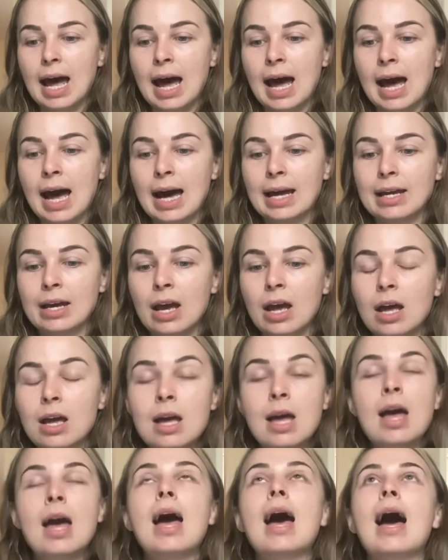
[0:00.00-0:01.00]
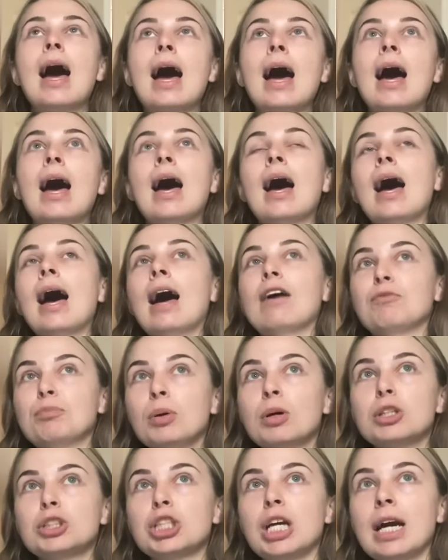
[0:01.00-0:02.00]
I have
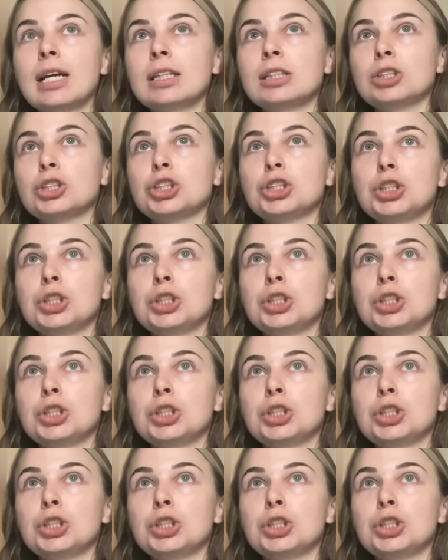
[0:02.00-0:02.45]
put a challenge